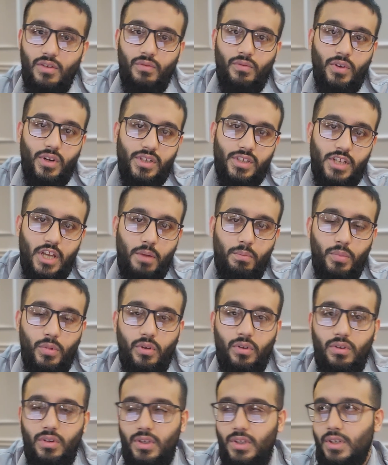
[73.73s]
For
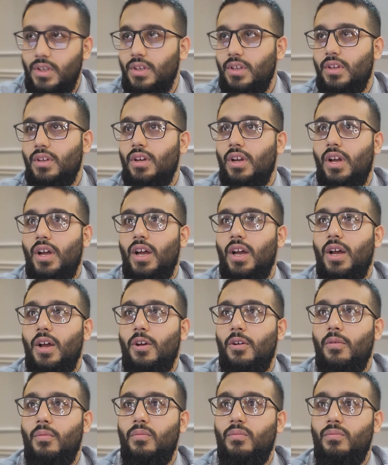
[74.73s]
example,
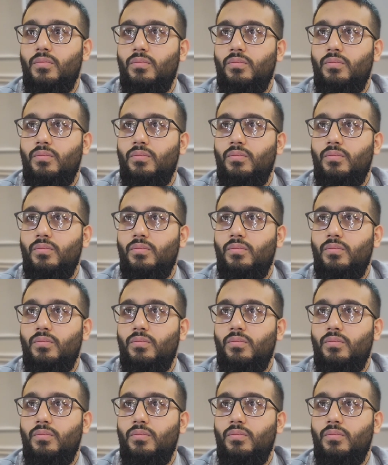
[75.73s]
a